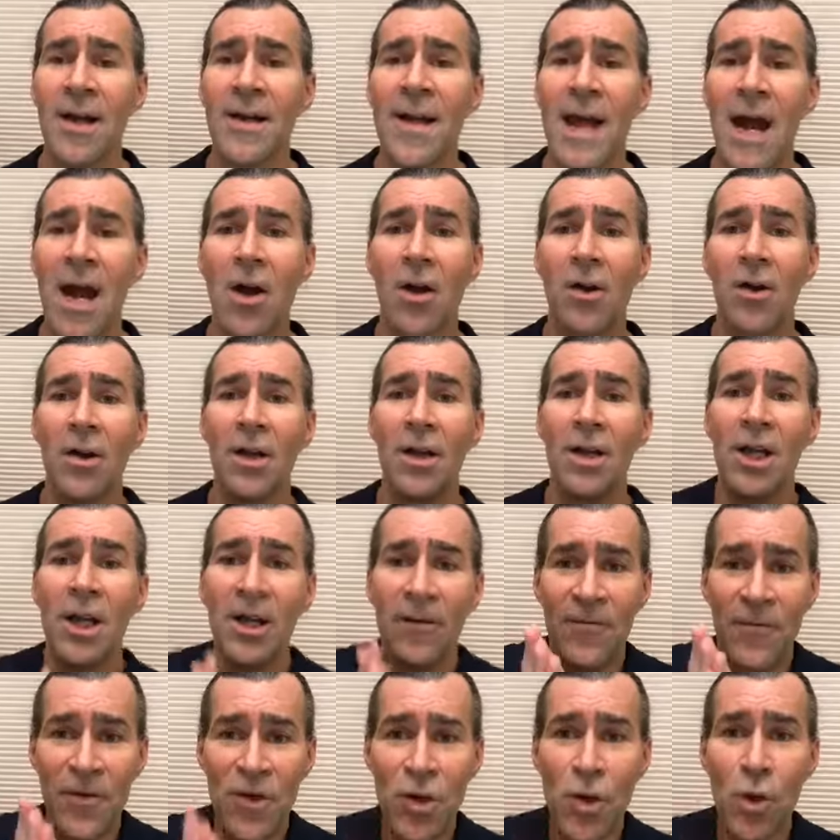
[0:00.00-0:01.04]
Now,
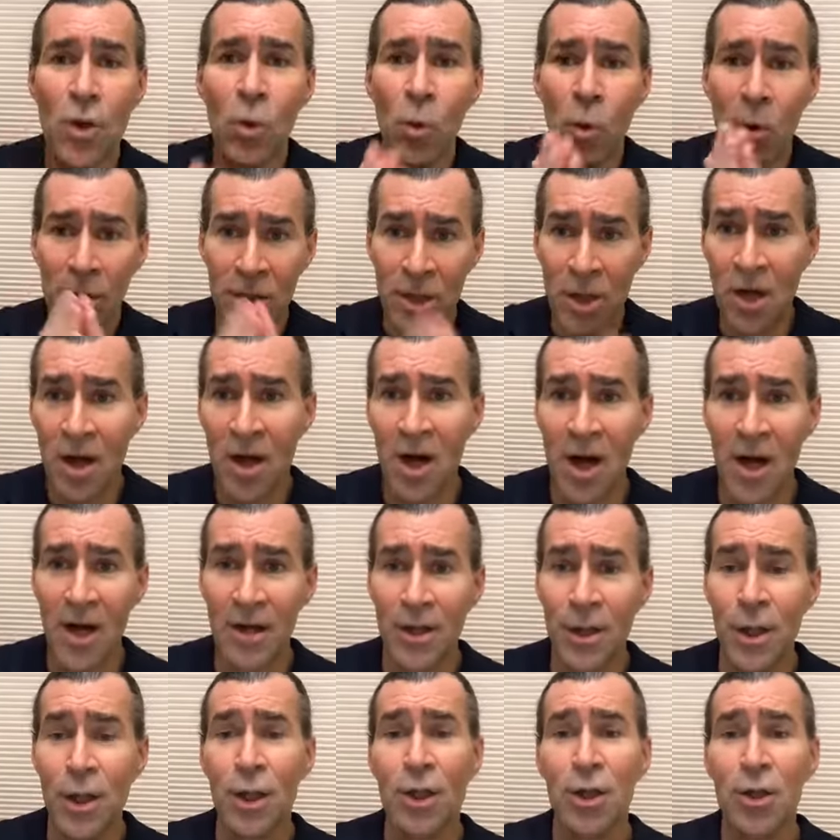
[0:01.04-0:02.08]
if you were
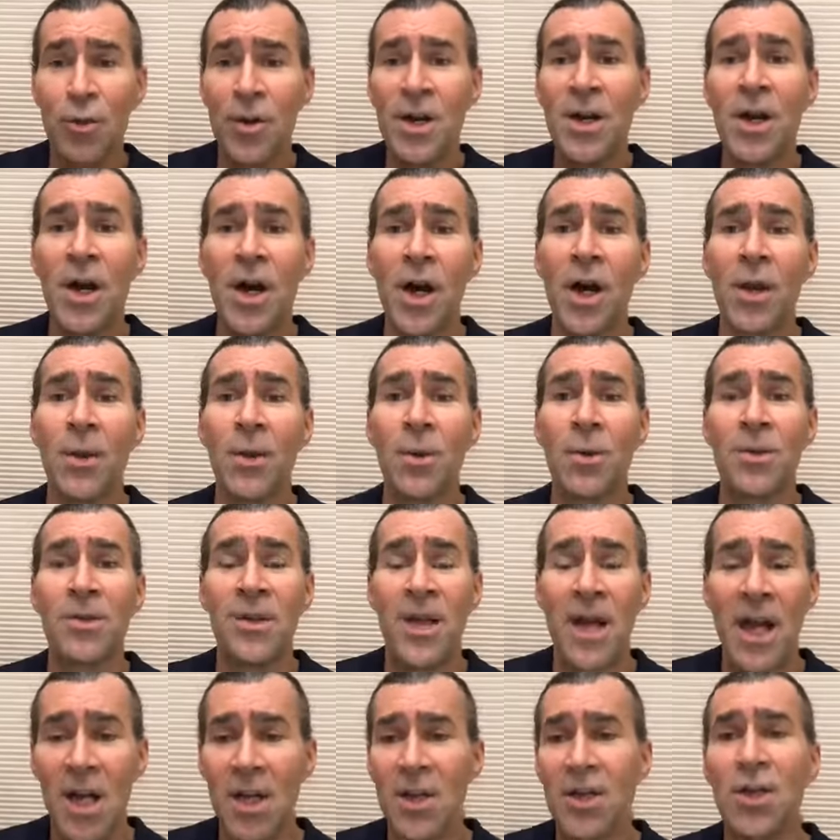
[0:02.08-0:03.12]
taught, treat
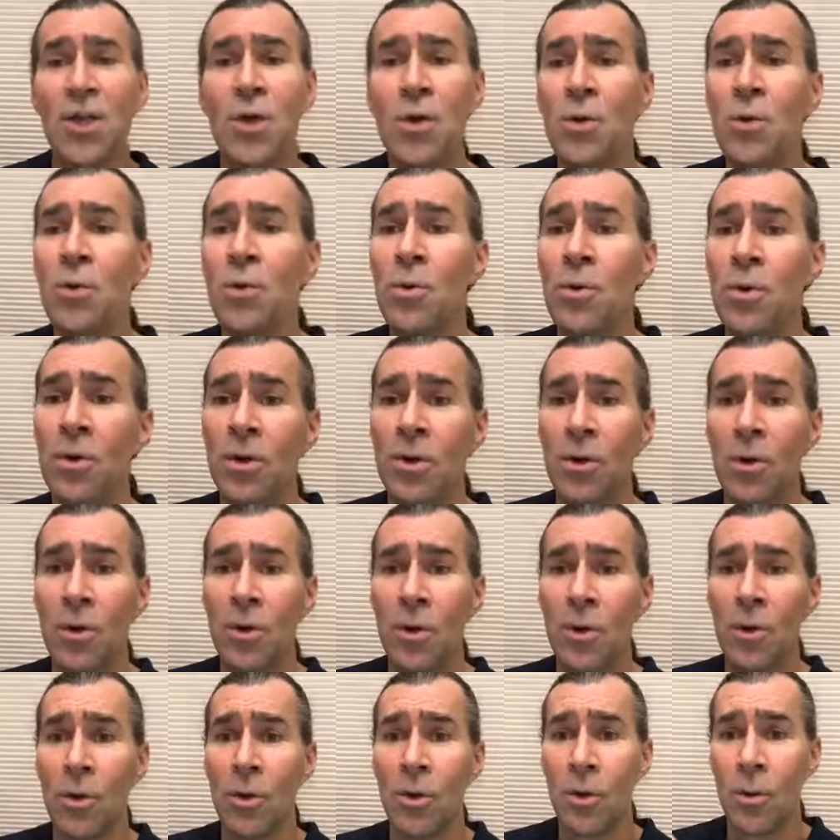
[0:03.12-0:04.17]
others as you
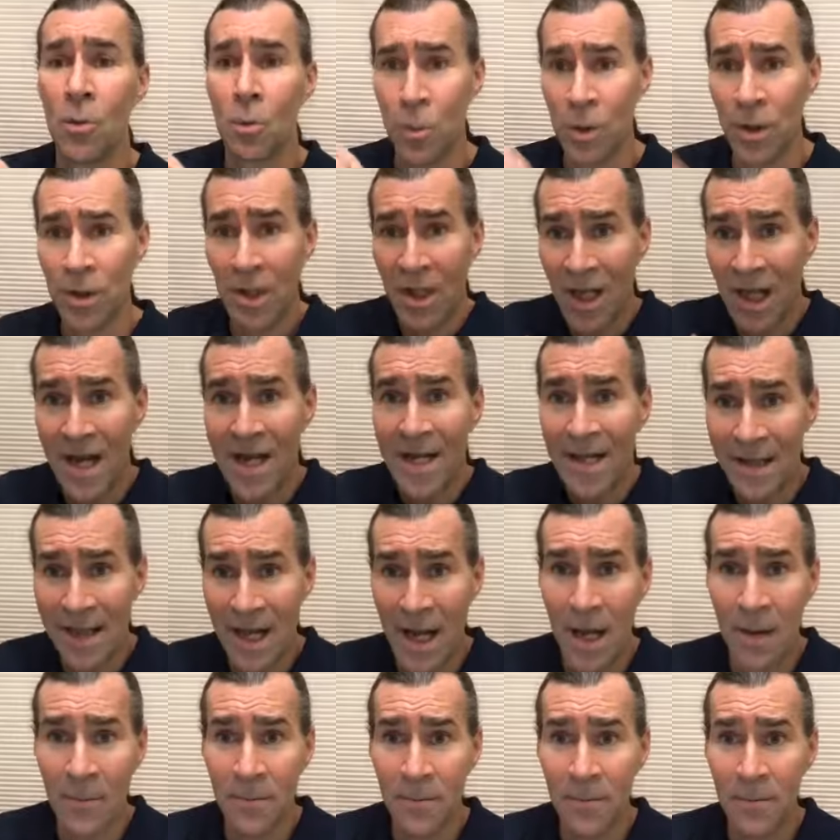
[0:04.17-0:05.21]
would like
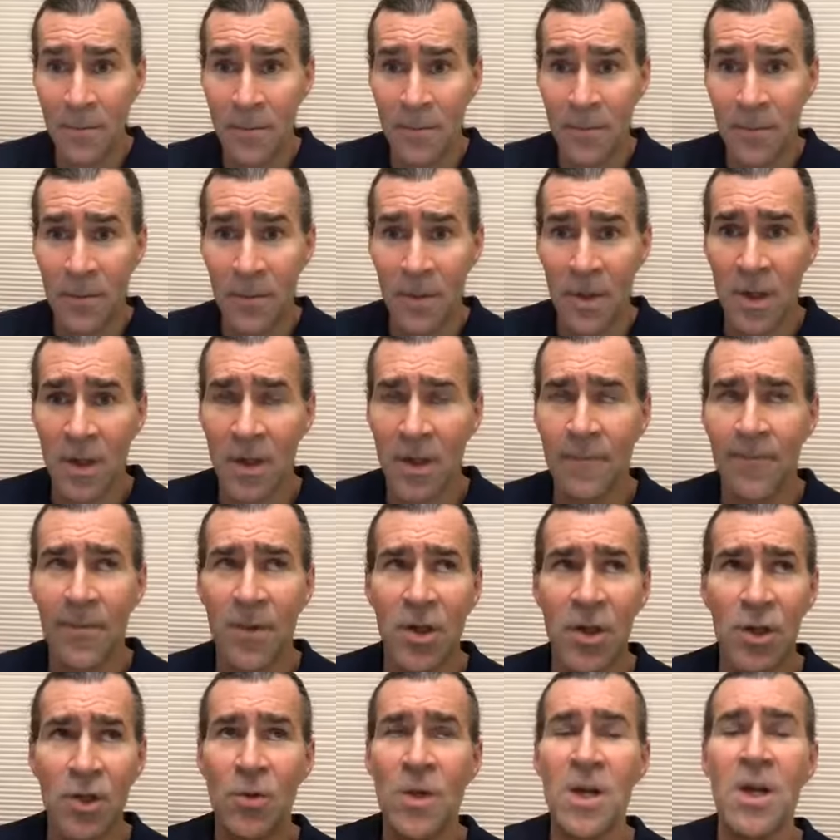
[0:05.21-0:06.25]
them,
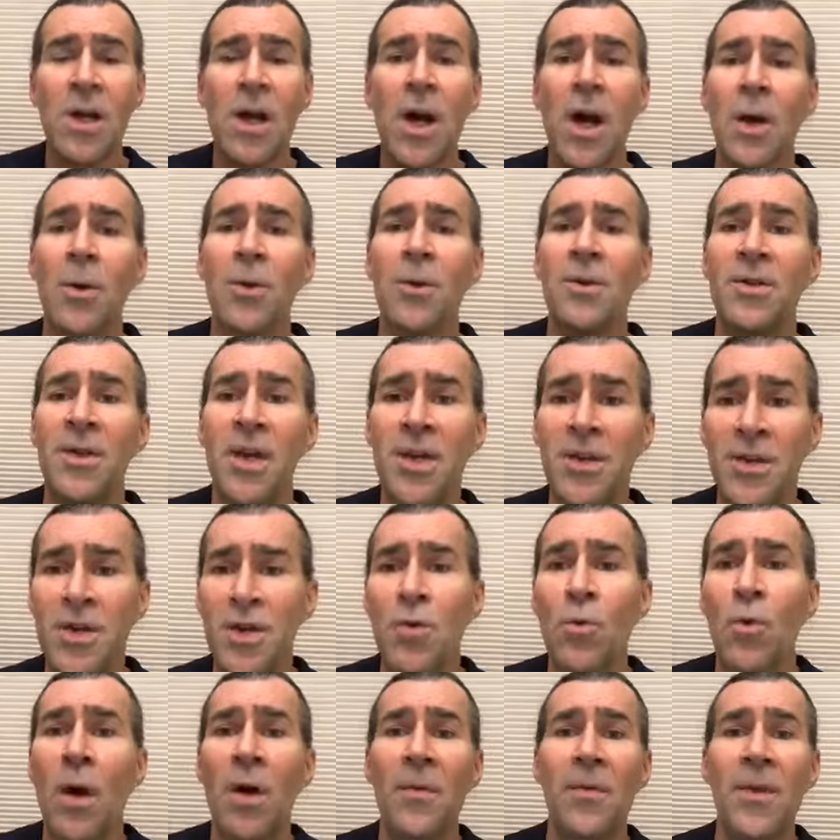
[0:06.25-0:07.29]
treat others as
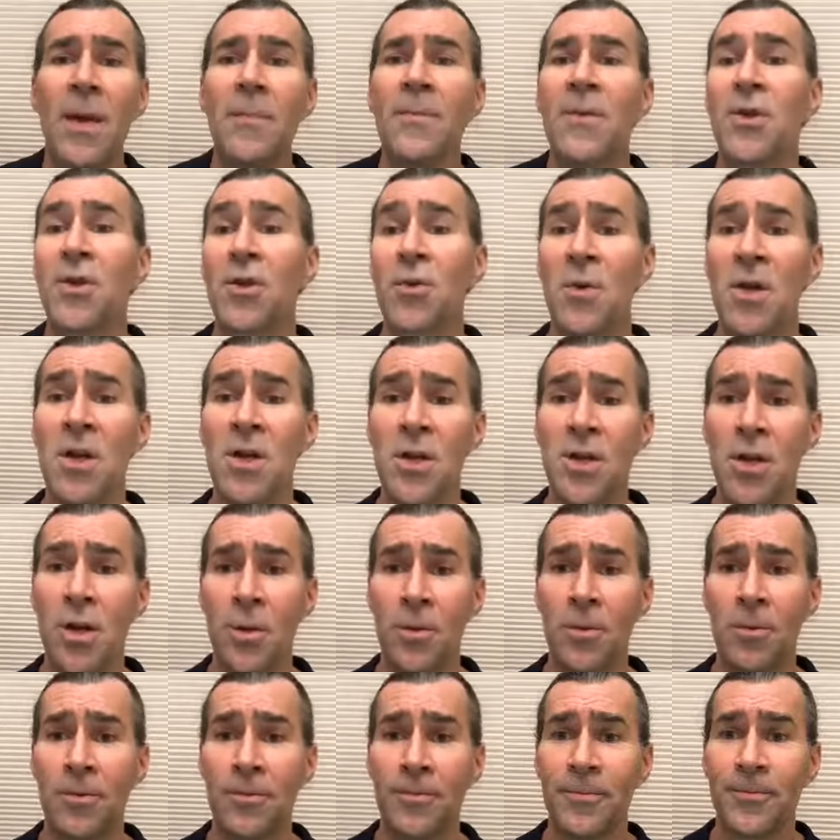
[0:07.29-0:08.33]
you want them to treat
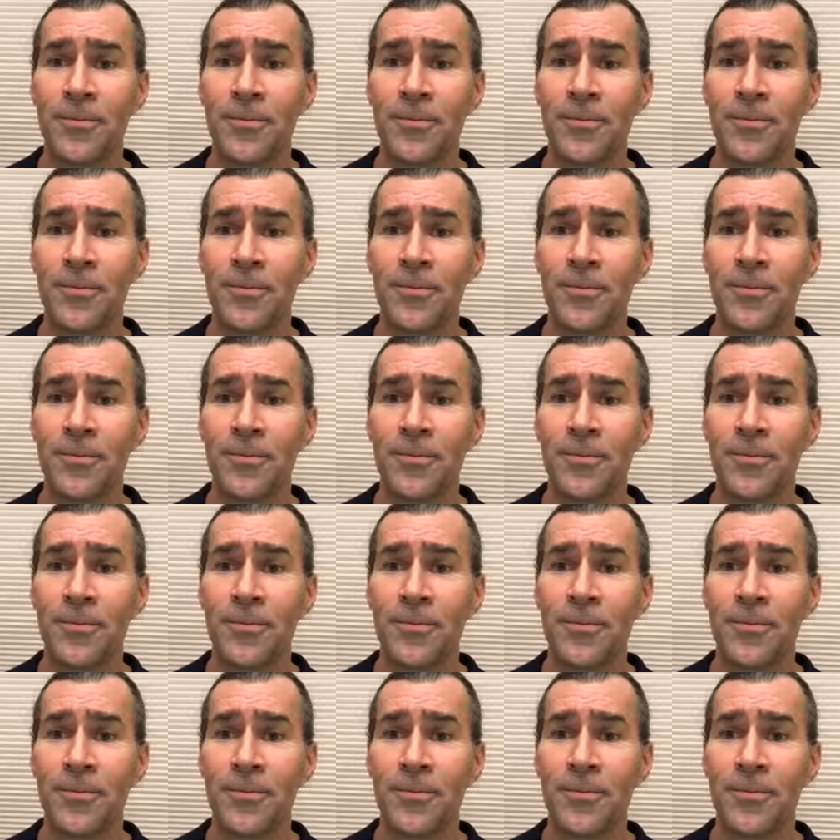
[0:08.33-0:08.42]
you.